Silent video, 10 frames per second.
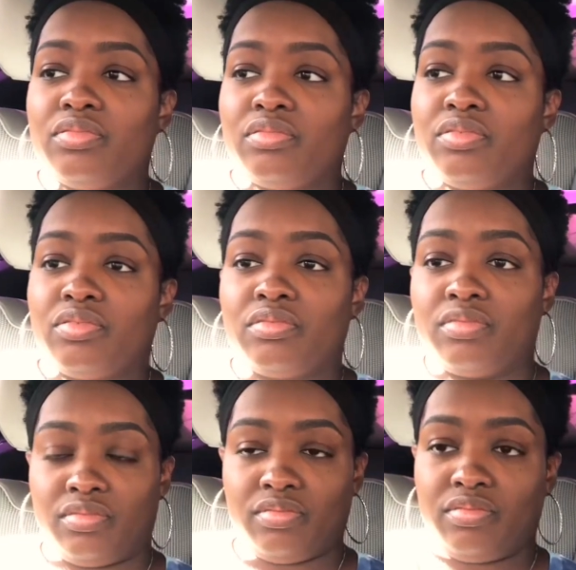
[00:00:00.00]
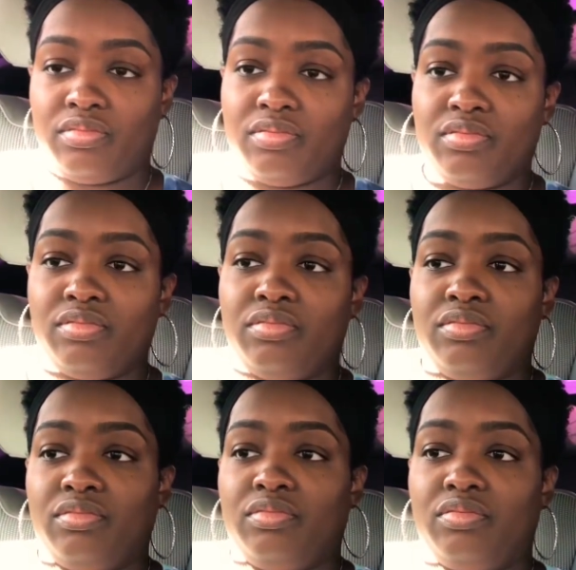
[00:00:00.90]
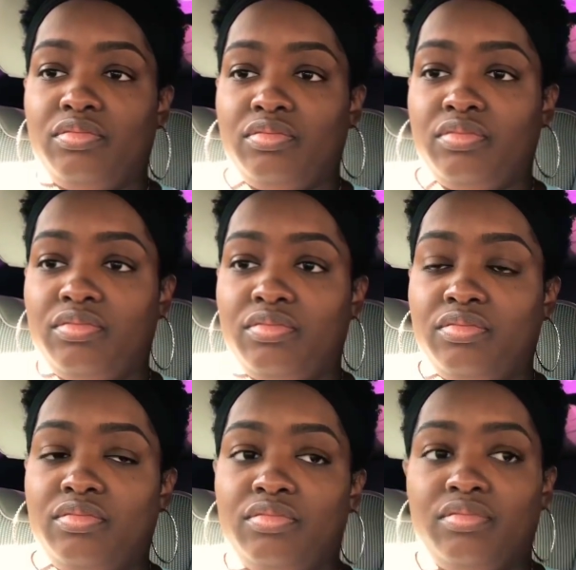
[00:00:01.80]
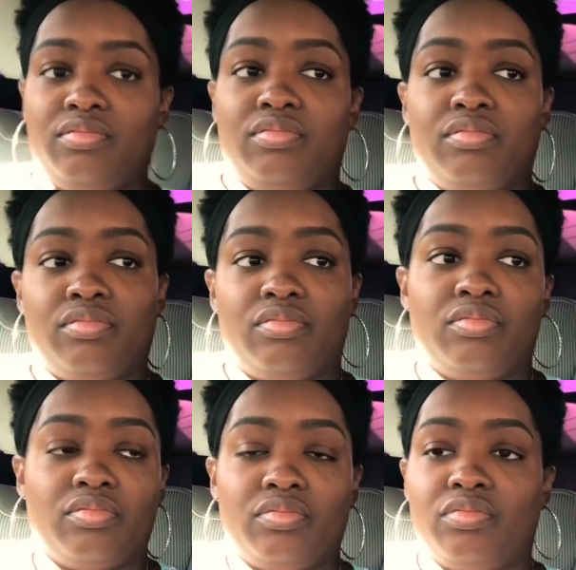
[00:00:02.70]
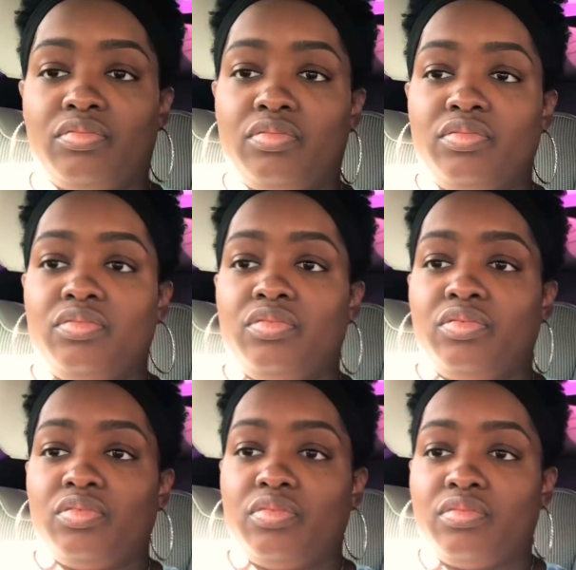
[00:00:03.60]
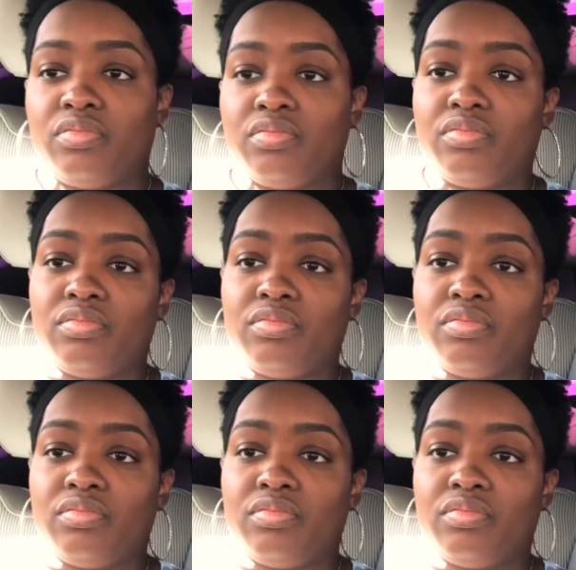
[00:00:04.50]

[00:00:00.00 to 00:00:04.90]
No words are spoken by the person on screen.